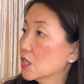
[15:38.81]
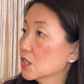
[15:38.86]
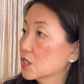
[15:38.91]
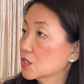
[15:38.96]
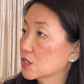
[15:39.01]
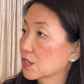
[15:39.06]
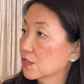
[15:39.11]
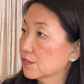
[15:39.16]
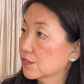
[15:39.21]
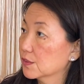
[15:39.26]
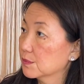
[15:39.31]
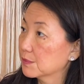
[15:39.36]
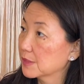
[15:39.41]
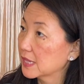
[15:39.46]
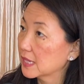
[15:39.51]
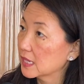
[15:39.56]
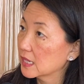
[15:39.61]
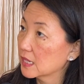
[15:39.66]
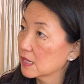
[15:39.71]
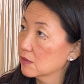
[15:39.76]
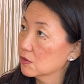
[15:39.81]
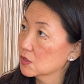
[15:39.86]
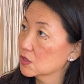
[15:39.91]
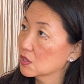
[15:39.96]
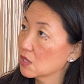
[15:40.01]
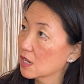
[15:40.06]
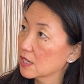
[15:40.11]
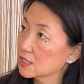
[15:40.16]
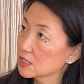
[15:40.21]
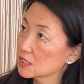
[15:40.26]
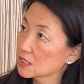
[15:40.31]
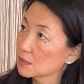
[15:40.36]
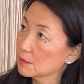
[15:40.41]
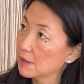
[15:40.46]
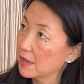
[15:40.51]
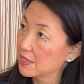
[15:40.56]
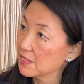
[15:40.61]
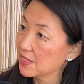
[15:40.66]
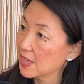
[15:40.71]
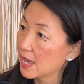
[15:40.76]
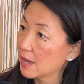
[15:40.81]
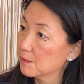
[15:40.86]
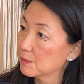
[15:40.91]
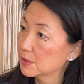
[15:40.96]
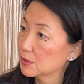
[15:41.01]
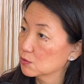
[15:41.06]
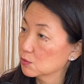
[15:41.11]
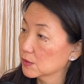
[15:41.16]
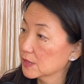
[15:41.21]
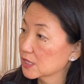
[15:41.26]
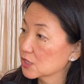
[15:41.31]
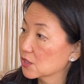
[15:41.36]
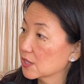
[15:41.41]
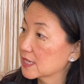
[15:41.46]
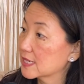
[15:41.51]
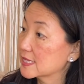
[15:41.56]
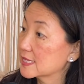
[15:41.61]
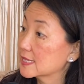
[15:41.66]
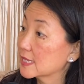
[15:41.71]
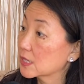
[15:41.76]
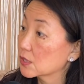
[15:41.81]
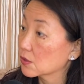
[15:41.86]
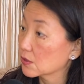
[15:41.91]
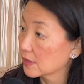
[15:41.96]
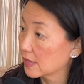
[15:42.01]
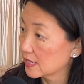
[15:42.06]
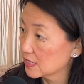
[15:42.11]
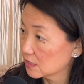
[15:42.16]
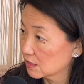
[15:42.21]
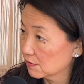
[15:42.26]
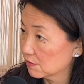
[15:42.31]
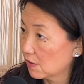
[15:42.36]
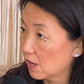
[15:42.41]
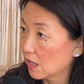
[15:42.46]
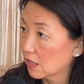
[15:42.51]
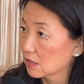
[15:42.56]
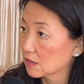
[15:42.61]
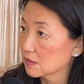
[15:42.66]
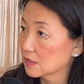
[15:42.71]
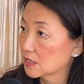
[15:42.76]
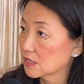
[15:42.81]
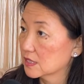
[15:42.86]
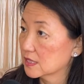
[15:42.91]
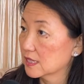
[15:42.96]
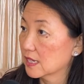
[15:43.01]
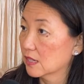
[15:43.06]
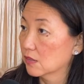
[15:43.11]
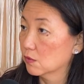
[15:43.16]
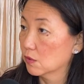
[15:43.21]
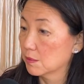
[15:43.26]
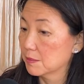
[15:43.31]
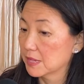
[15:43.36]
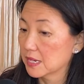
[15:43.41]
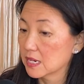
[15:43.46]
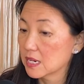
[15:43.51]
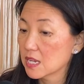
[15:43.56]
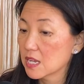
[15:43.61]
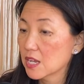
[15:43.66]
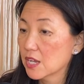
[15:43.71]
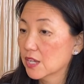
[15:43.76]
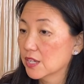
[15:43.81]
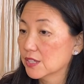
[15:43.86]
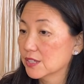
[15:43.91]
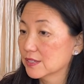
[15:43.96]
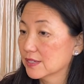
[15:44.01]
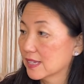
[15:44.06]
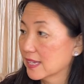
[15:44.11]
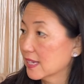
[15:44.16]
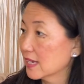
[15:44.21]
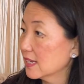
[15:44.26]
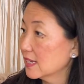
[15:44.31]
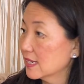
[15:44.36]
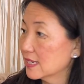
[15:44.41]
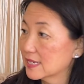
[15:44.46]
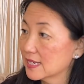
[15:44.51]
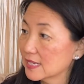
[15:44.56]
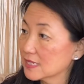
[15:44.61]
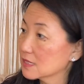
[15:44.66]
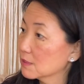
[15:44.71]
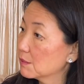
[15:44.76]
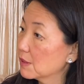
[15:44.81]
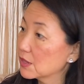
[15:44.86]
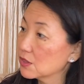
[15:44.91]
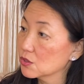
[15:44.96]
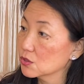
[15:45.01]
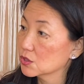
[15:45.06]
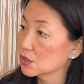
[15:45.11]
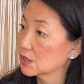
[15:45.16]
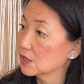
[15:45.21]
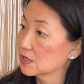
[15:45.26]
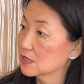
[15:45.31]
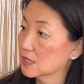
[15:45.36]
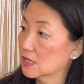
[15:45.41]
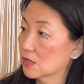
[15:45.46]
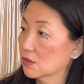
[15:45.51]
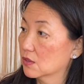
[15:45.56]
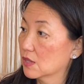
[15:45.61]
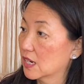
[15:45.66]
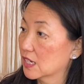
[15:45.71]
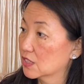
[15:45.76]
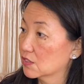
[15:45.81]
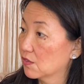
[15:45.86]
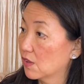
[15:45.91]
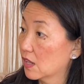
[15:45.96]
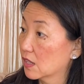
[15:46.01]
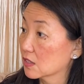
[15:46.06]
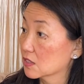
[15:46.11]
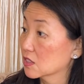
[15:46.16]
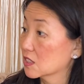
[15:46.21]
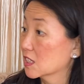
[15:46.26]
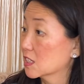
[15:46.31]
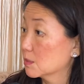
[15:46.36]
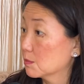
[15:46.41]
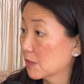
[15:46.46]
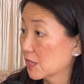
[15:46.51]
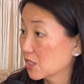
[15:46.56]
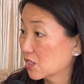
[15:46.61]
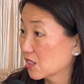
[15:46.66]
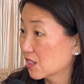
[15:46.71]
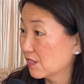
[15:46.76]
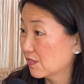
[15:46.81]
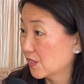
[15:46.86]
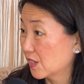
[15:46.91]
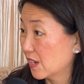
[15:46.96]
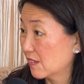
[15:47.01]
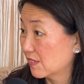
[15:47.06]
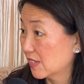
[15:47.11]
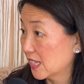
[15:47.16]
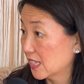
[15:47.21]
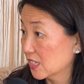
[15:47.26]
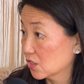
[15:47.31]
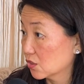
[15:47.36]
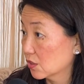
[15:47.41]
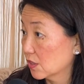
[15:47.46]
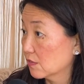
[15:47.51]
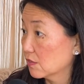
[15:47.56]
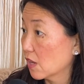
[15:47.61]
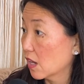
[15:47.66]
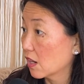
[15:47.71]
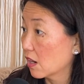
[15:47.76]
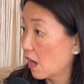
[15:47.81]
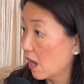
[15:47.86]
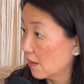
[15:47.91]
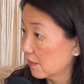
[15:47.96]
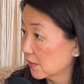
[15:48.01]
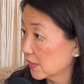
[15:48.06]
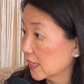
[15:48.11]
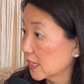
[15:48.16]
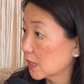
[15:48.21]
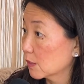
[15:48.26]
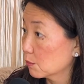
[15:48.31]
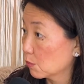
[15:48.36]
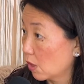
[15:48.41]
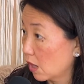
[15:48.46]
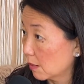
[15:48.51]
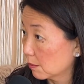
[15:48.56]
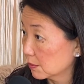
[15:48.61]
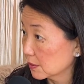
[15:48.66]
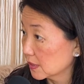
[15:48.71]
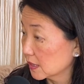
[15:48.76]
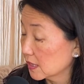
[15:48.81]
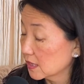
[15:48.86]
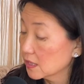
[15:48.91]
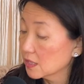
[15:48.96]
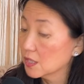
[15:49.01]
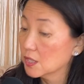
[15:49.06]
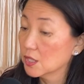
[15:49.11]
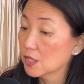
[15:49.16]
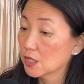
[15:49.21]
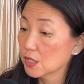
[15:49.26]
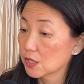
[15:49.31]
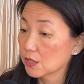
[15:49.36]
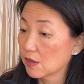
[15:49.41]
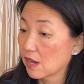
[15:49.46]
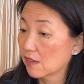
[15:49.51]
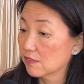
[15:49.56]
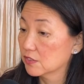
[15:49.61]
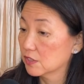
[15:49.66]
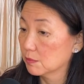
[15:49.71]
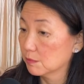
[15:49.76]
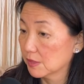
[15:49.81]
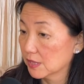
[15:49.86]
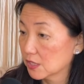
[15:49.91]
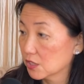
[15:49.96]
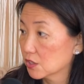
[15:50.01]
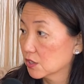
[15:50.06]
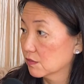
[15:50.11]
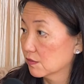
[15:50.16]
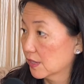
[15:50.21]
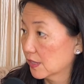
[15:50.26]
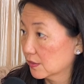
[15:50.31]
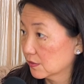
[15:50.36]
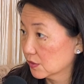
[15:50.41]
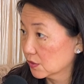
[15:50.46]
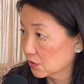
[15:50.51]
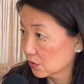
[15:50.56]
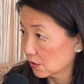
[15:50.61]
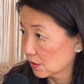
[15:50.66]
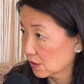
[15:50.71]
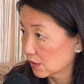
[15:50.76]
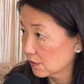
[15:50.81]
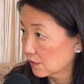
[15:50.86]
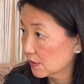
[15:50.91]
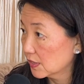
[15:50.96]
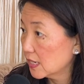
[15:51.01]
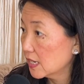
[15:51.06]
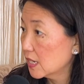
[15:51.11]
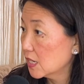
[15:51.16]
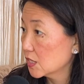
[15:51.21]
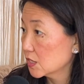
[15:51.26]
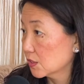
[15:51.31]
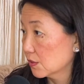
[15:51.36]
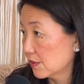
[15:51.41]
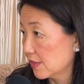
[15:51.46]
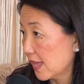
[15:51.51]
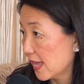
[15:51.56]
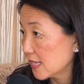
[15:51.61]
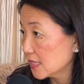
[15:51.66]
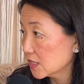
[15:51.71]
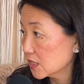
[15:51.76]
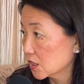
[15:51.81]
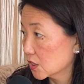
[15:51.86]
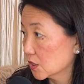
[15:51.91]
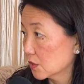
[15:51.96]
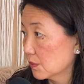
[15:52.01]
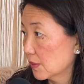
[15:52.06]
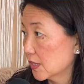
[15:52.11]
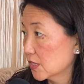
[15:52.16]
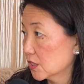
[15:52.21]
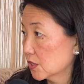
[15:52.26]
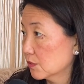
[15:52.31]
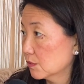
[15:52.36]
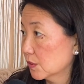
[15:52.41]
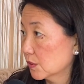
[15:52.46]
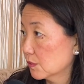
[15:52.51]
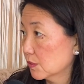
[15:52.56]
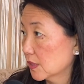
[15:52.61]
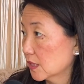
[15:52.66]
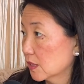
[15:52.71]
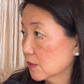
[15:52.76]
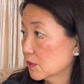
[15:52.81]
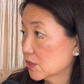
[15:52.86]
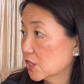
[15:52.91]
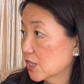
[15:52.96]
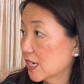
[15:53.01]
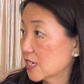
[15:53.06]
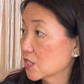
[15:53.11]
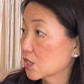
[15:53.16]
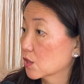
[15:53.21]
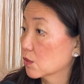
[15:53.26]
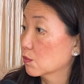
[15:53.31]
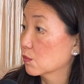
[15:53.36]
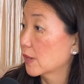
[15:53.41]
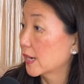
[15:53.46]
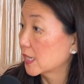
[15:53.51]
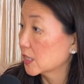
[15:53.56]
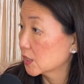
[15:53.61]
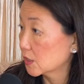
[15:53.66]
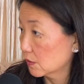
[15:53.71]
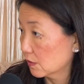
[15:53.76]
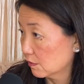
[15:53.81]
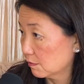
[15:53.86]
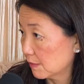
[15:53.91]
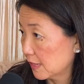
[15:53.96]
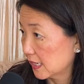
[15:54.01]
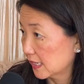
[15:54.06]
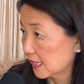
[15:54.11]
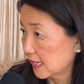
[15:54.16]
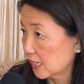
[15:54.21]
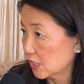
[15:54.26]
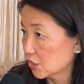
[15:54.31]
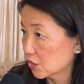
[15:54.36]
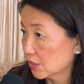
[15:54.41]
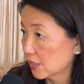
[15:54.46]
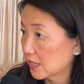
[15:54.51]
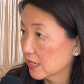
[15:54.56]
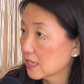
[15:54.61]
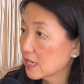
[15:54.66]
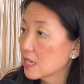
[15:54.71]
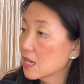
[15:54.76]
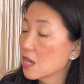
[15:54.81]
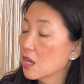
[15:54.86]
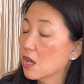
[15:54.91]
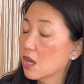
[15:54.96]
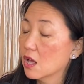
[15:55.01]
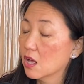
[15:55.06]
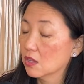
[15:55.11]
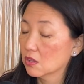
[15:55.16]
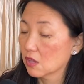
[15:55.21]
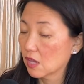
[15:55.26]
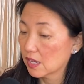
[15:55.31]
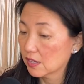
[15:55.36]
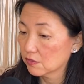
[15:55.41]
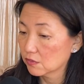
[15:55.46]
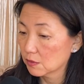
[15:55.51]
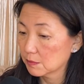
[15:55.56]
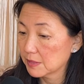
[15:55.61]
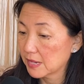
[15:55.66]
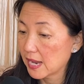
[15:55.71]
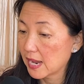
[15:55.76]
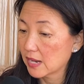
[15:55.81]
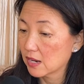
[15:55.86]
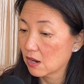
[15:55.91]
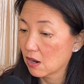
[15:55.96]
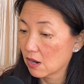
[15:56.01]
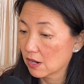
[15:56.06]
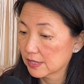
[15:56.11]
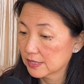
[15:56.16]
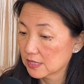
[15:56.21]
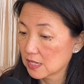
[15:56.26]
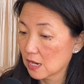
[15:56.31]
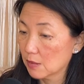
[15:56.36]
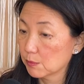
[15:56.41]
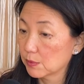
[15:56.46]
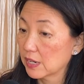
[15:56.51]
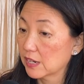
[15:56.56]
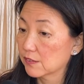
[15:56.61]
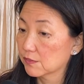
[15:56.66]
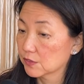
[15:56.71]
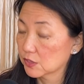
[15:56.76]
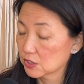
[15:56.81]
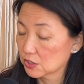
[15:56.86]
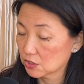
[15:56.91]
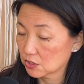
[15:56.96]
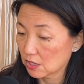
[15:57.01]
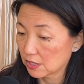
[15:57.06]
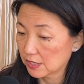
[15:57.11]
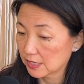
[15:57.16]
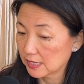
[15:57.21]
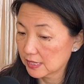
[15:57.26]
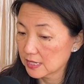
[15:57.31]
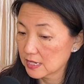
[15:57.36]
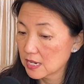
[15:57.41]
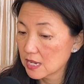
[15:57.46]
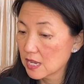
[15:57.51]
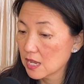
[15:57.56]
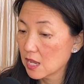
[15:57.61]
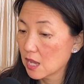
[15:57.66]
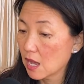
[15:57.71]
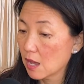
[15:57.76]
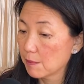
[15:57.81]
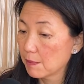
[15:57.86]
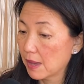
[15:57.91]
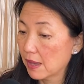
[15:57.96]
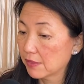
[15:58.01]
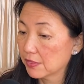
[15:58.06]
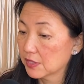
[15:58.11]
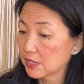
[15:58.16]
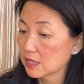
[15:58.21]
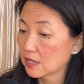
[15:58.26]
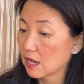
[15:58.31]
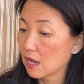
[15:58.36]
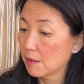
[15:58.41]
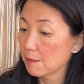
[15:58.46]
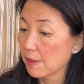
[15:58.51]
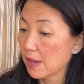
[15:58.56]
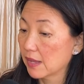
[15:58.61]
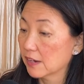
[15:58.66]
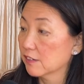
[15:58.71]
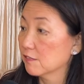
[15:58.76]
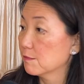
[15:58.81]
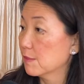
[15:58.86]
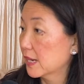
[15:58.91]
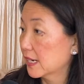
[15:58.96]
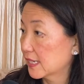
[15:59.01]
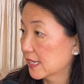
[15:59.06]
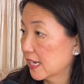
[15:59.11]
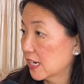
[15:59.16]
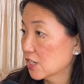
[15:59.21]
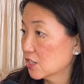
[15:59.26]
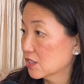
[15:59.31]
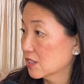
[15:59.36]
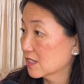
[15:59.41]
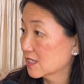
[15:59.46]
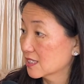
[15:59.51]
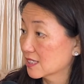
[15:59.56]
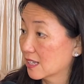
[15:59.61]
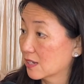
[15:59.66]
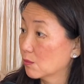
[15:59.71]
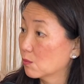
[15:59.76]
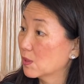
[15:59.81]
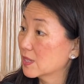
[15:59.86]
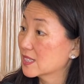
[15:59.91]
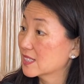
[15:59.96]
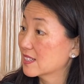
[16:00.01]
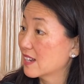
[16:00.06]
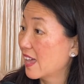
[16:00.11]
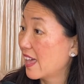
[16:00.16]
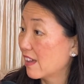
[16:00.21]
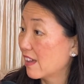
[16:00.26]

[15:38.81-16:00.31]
So for me, it was not just about that, but it was really trying to synchronize the follicle and to tell women, it takes a month or two to synchronize follicles, especially if you have a history of not ovulating properly. You have diminished ovarian reserve. So in that situation, we really would change the ratio of medication. A lot of women had a hard time when I first started about the amount of medication because I wasn't